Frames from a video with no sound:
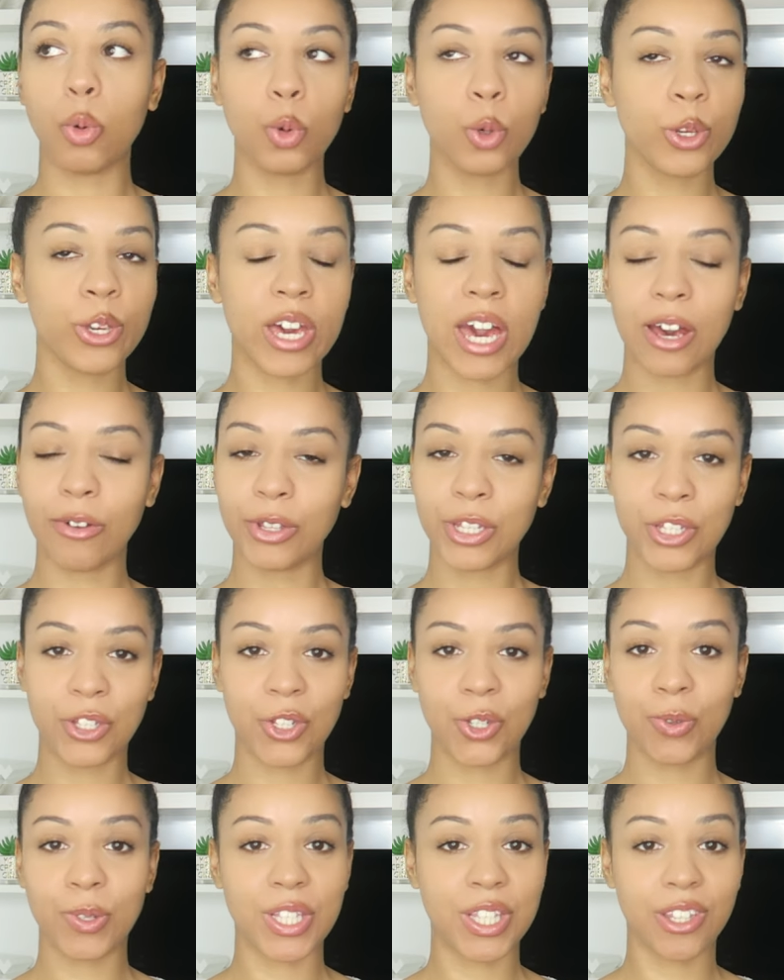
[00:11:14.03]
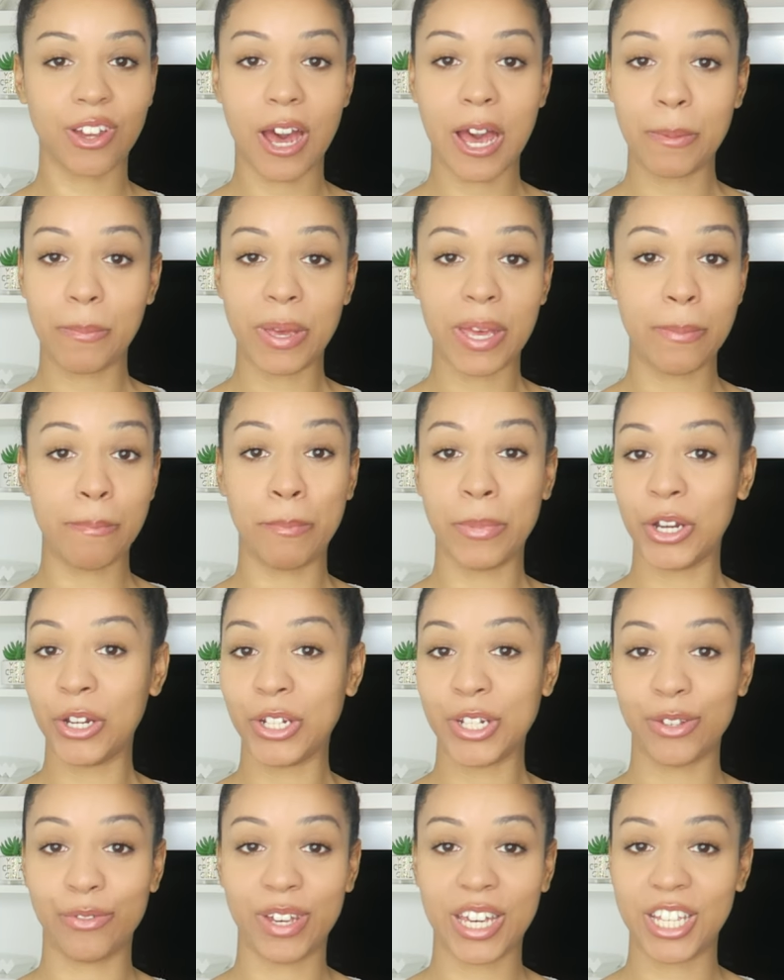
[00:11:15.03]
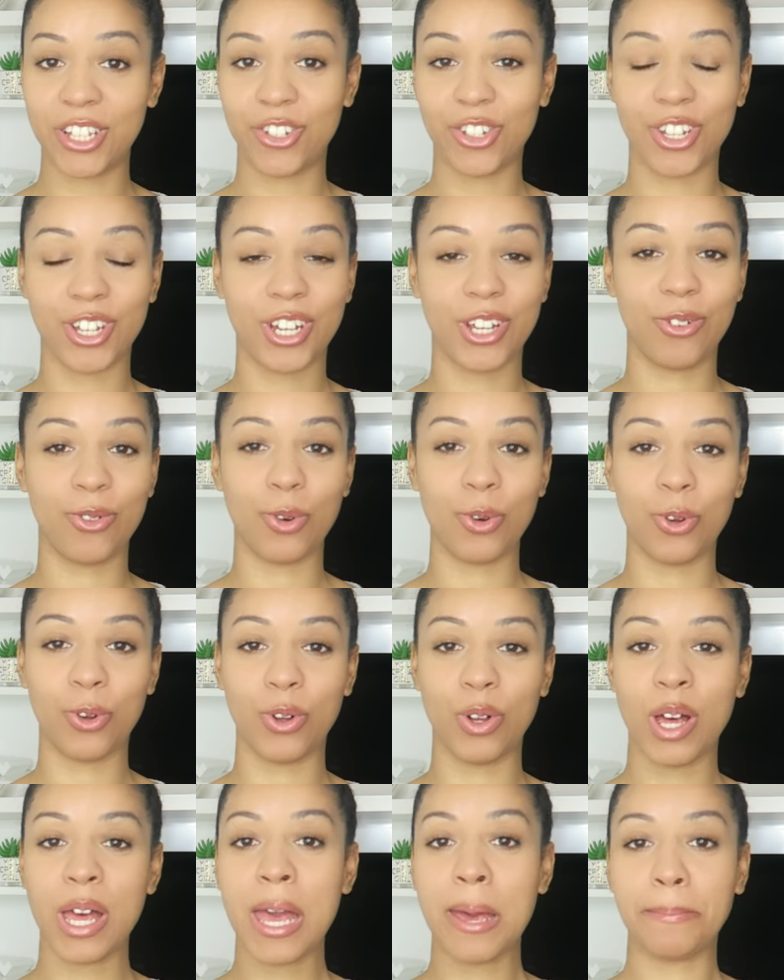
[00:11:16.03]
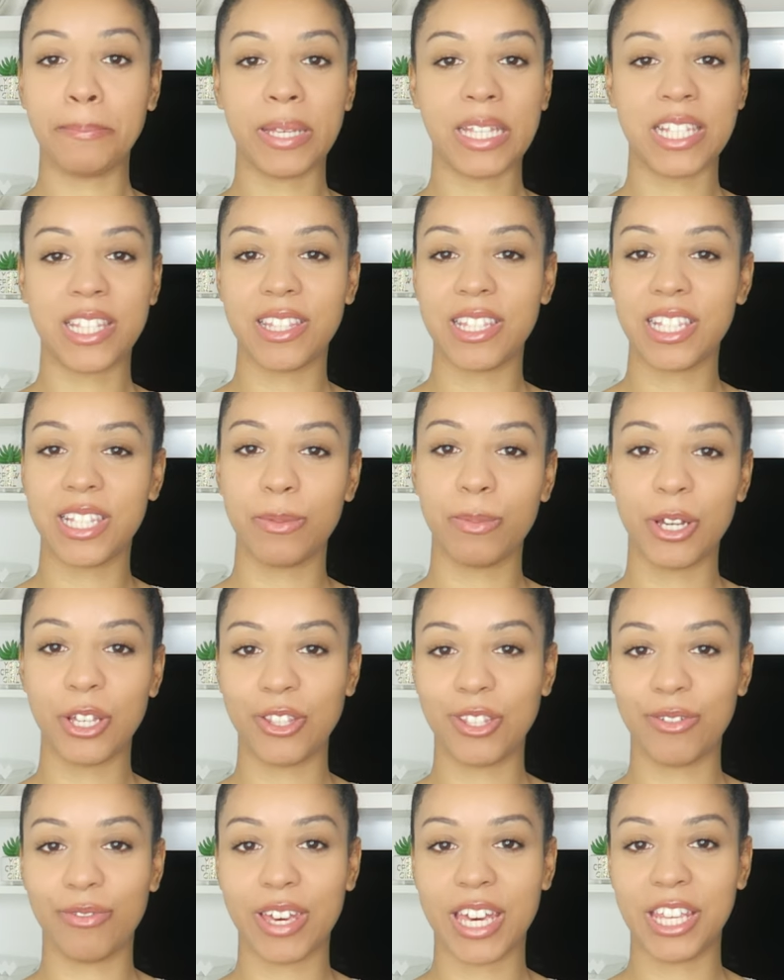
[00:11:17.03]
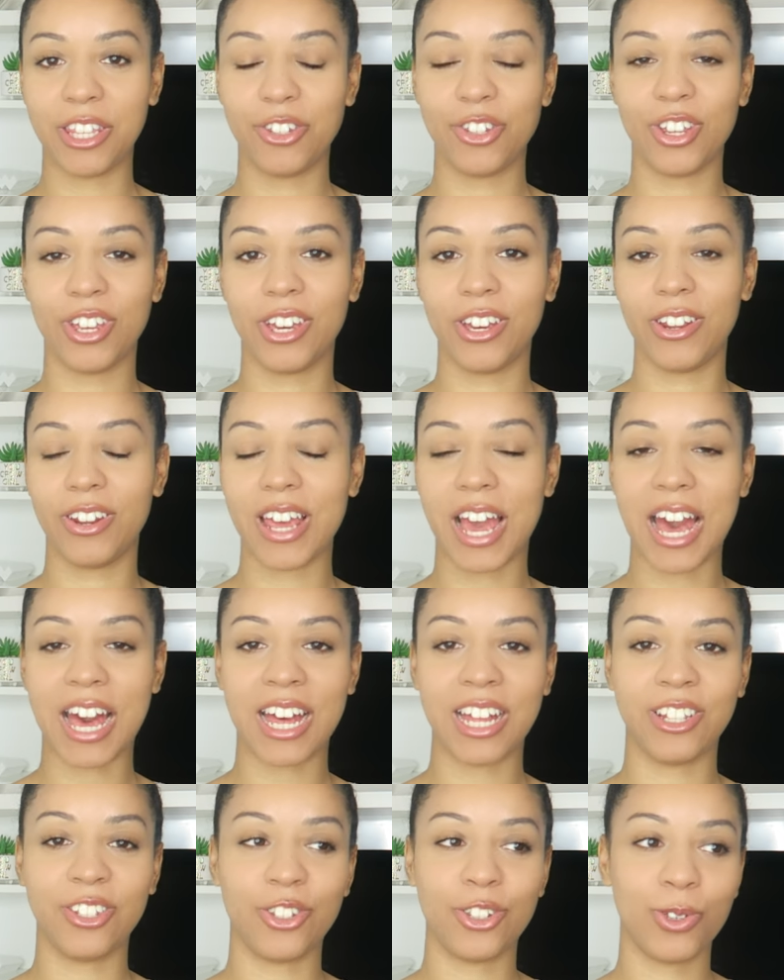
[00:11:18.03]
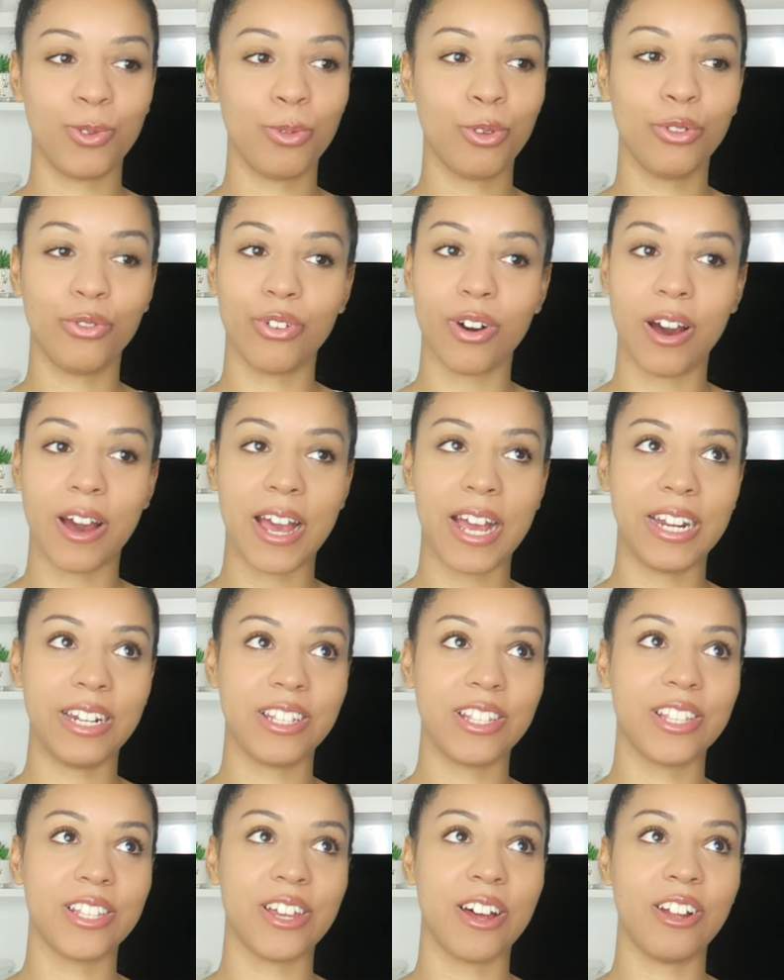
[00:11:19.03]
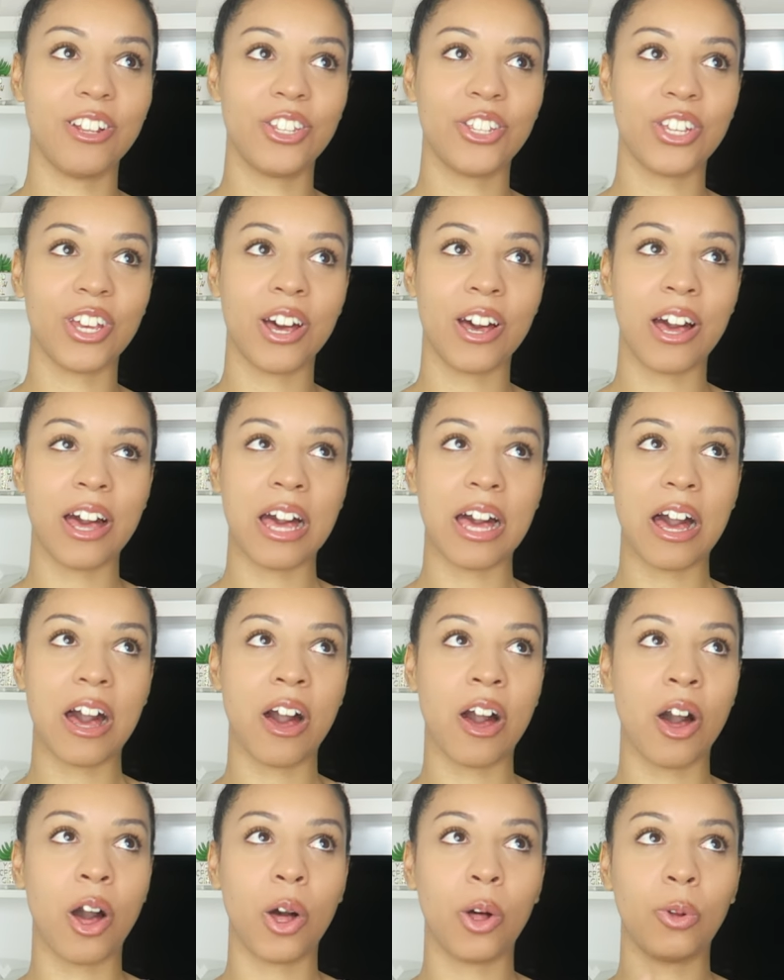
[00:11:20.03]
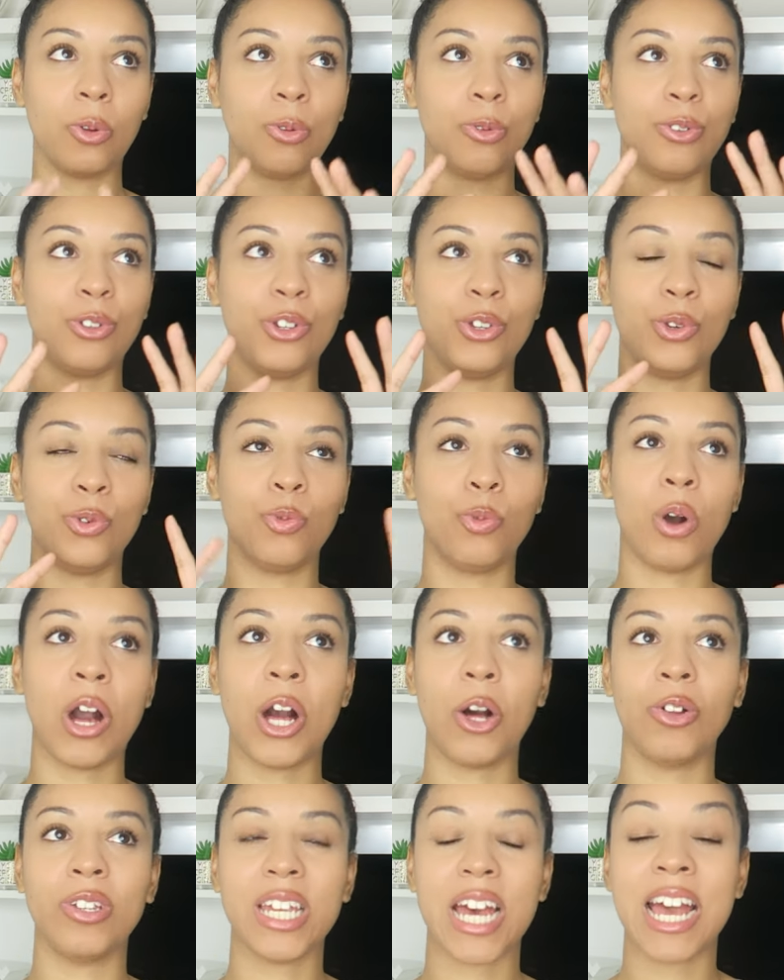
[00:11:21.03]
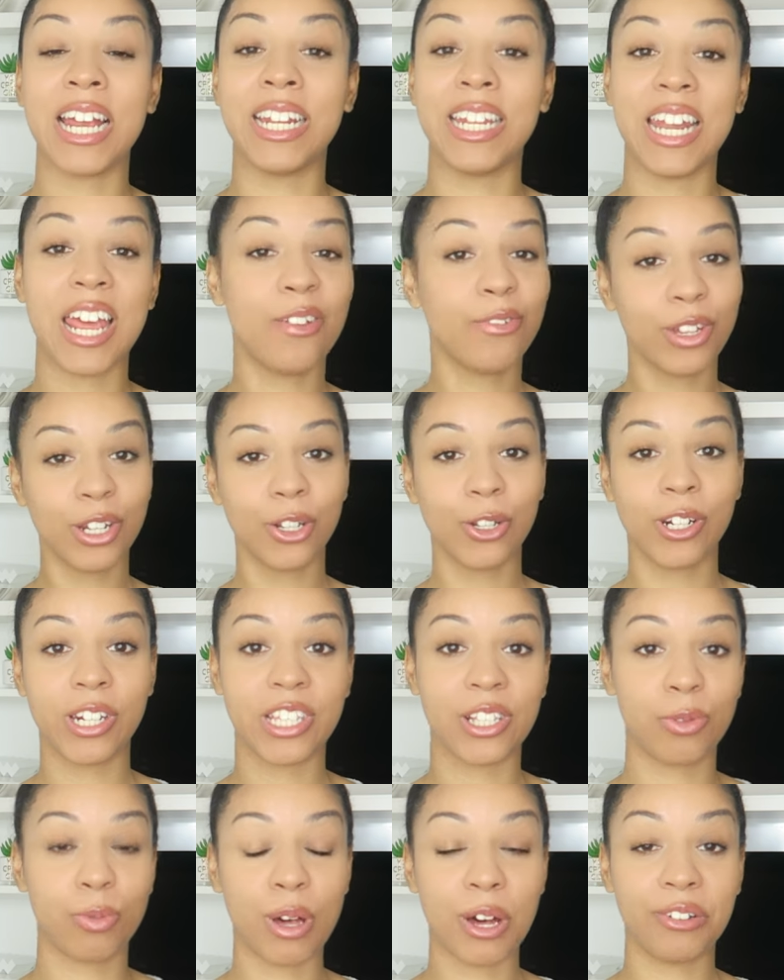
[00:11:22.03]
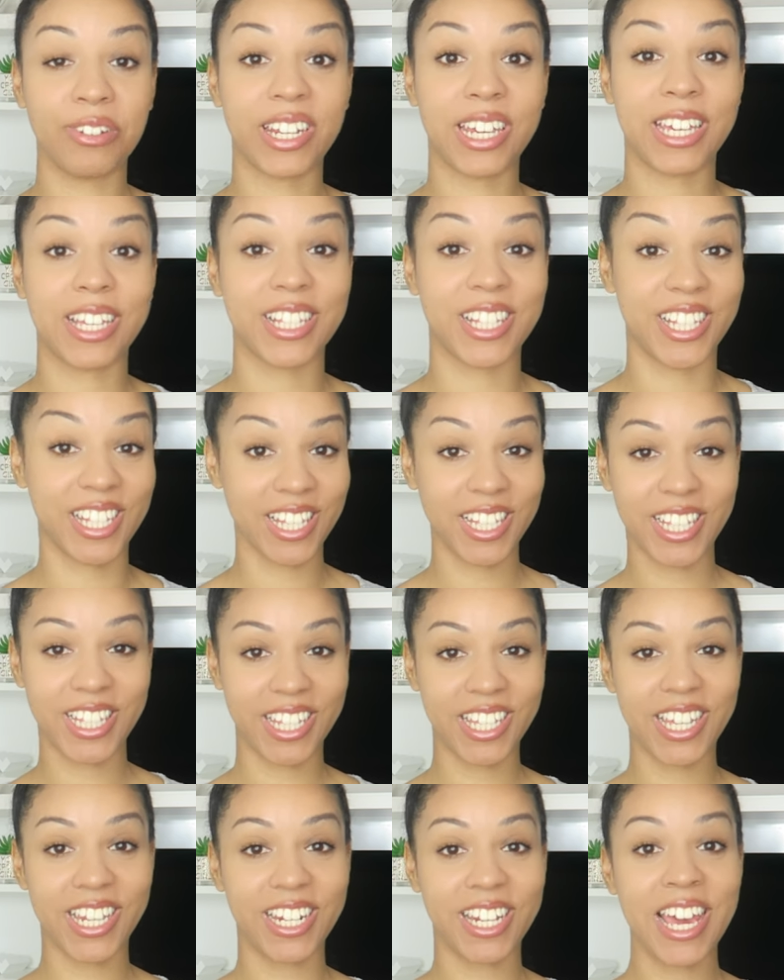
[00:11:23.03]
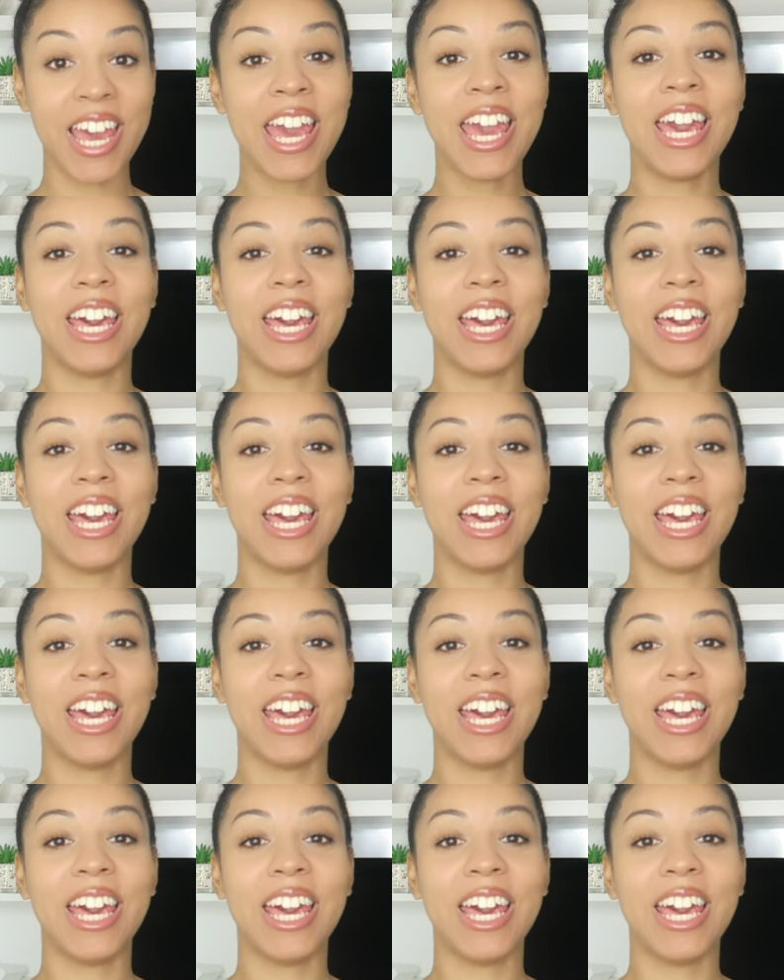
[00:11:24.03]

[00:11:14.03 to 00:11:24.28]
all you have to do is type in motivation or business motivation, and you will find such a, a whole new world. I never knew this world existed